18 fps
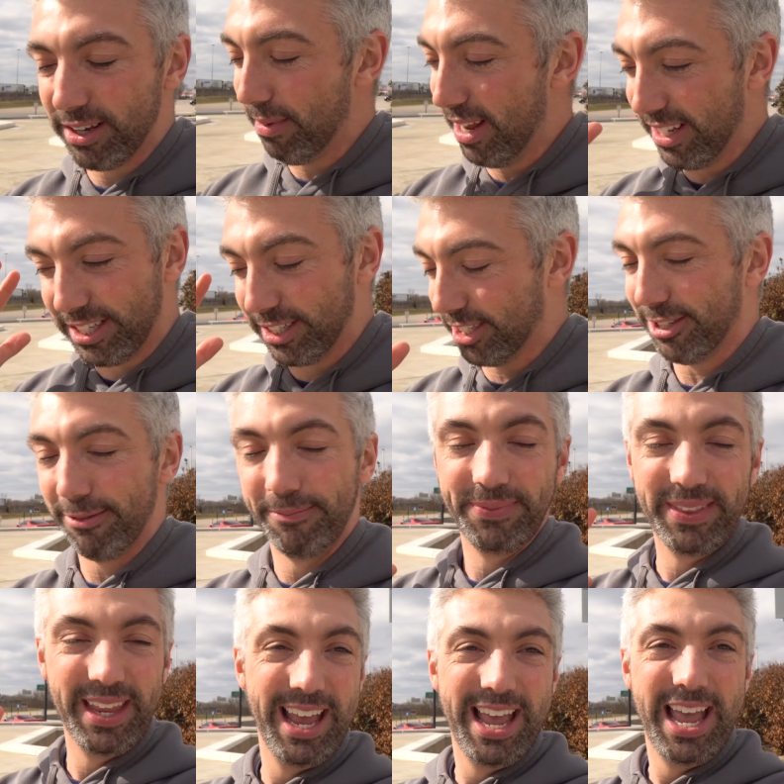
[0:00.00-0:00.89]
I mean, it's just,
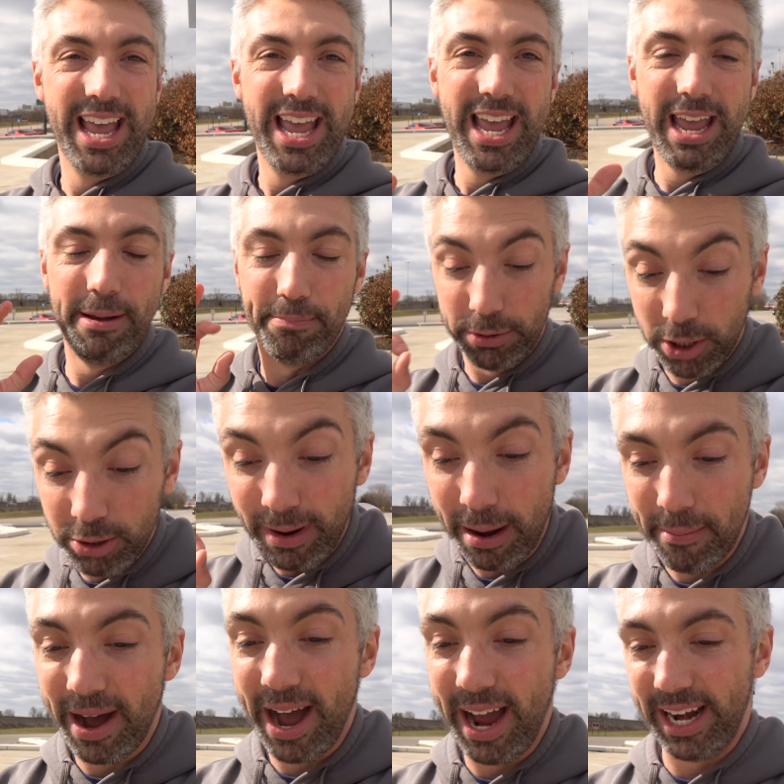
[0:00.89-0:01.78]
it blew
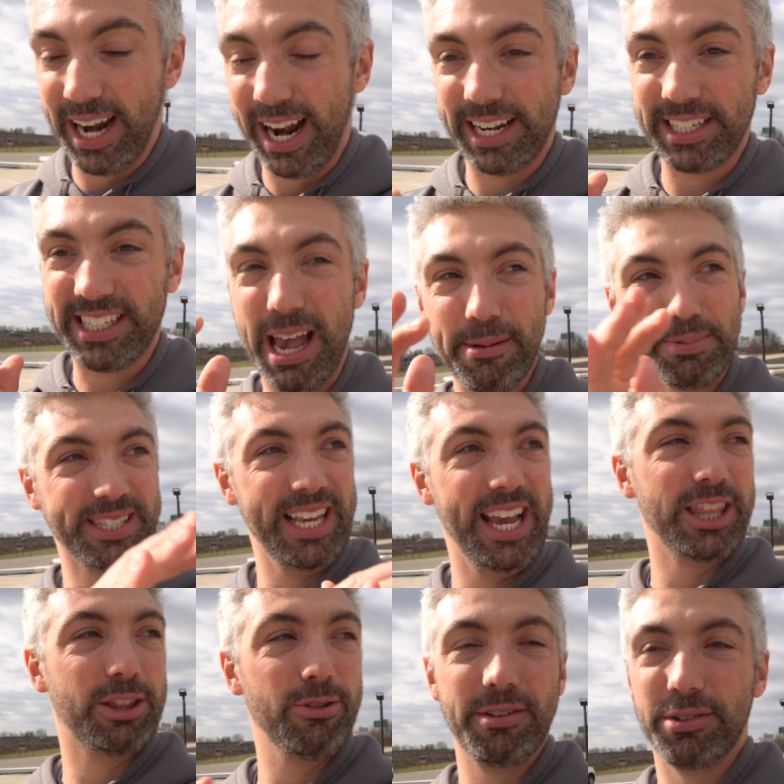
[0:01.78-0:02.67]
my mind. And I just kept
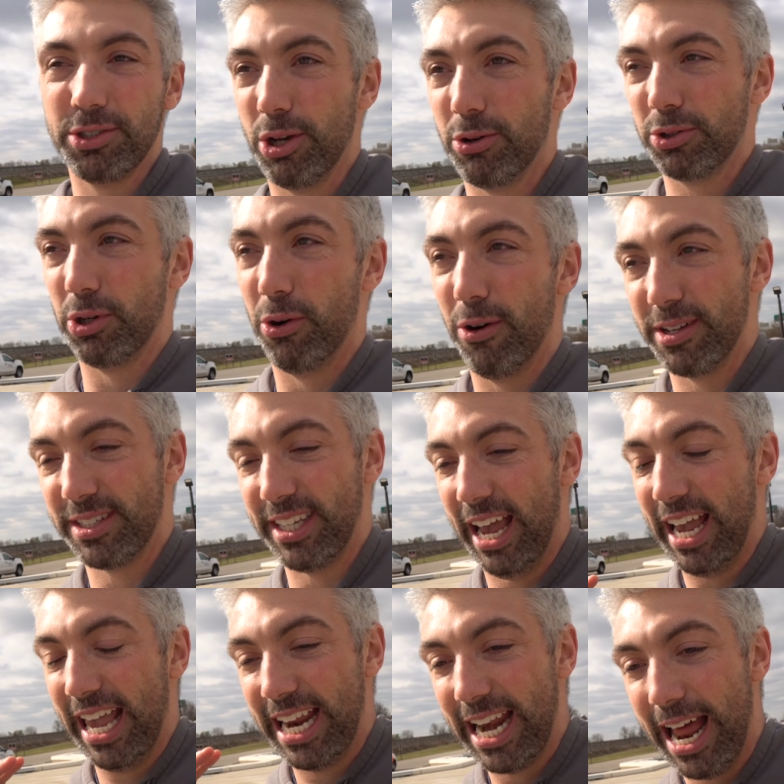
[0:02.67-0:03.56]
saying throughout this whole tour, it's
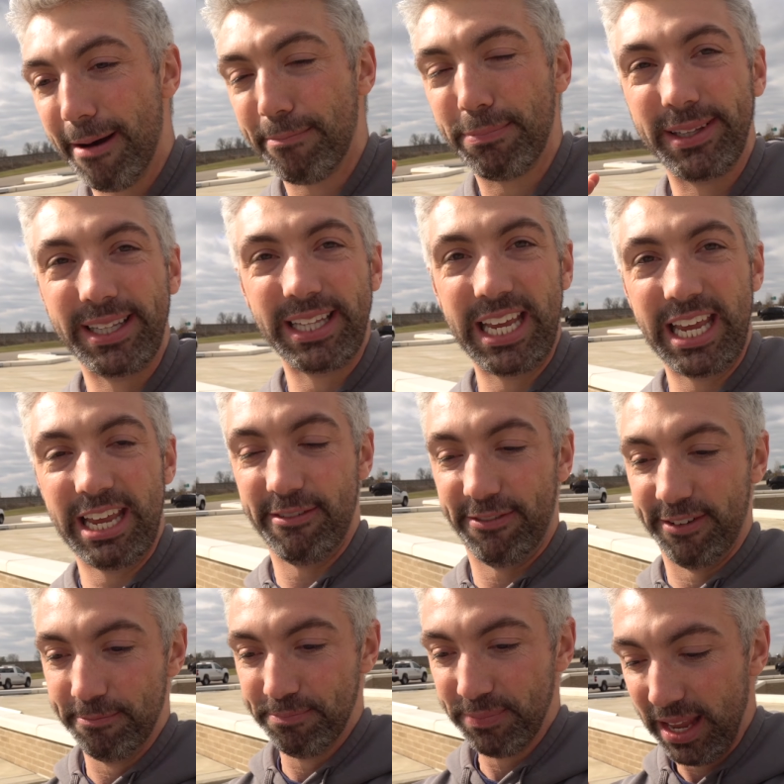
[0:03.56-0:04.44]
like, I cannot
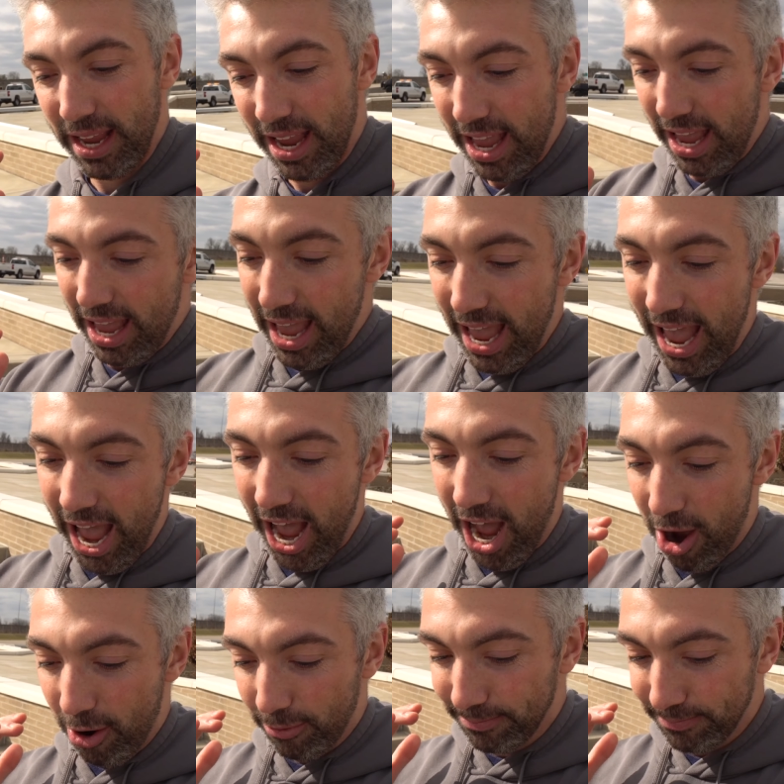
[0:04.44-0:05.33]
believe
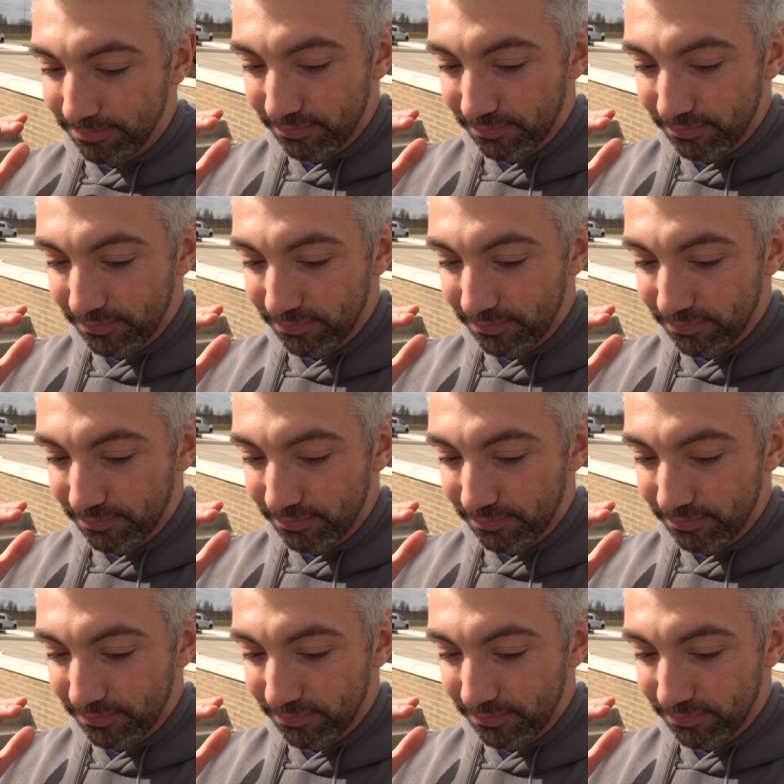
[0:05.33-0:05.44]
how